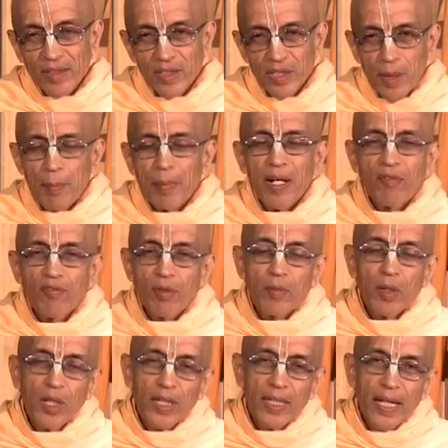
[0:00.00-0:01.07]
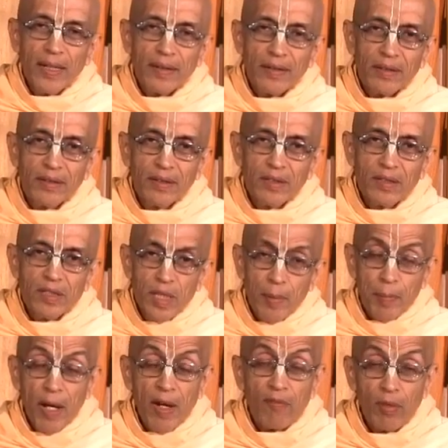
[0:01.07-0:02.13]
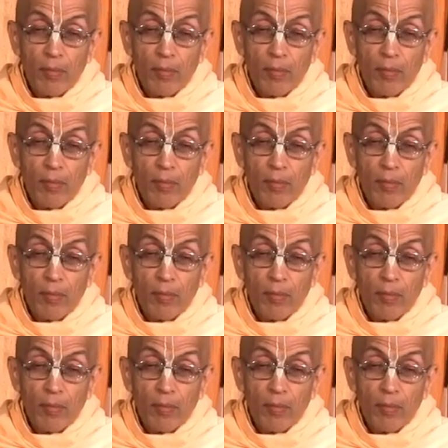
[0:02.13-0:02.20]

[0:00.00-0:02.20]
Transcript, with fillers: separate from all that, separate